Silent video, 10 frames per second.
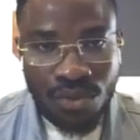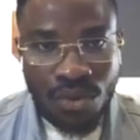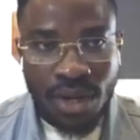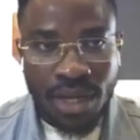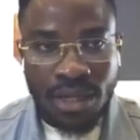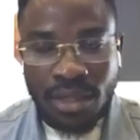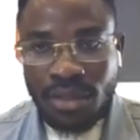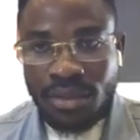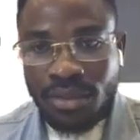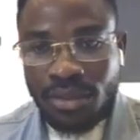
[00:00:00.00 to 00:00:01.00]
role in,
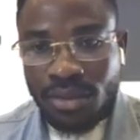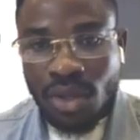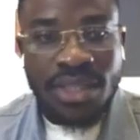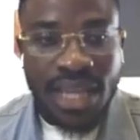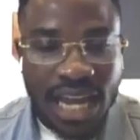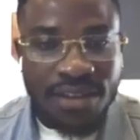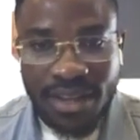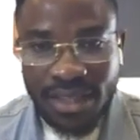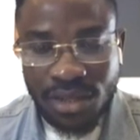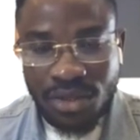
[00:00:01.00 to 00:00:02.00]
don't take
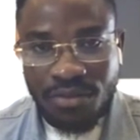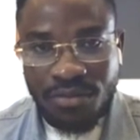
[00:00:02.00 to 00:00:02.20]
advantage of?